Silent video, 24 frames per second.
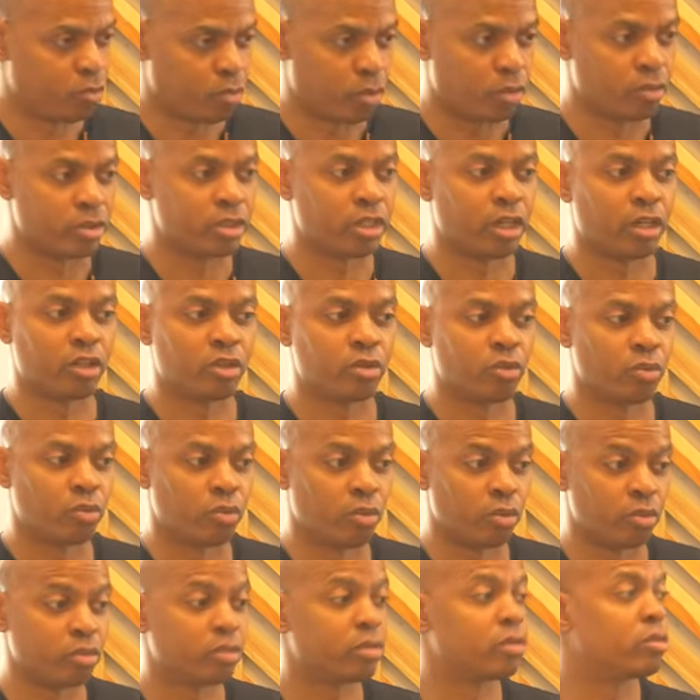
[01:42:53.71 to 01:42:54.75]
We would take the
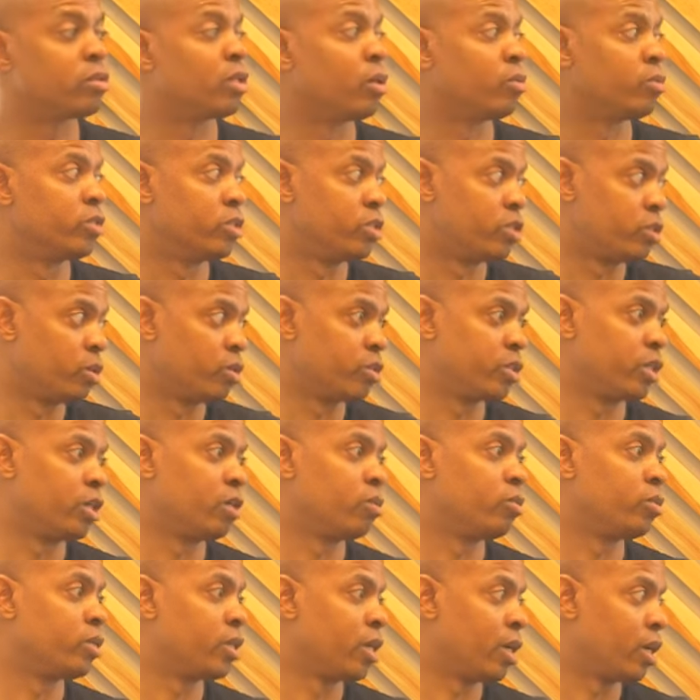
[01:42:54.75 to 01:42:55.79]
root that was
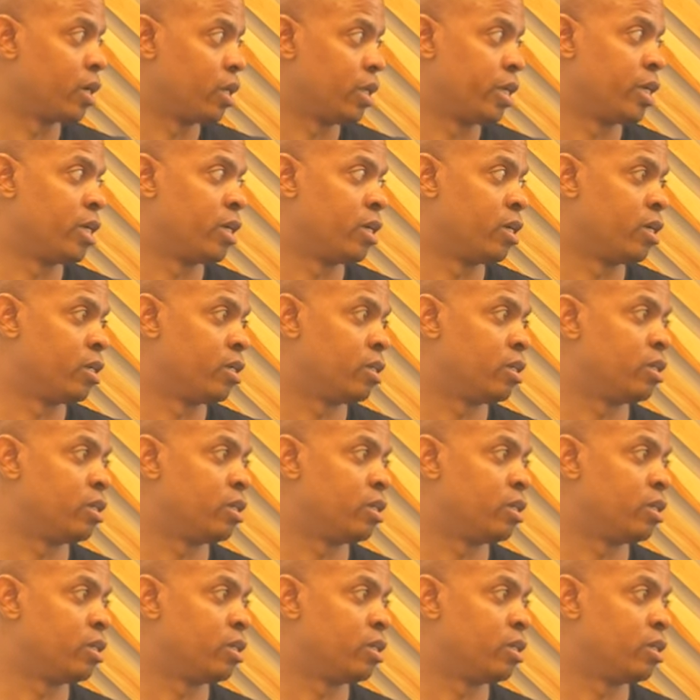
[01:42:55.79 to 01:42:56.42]
associated with that clan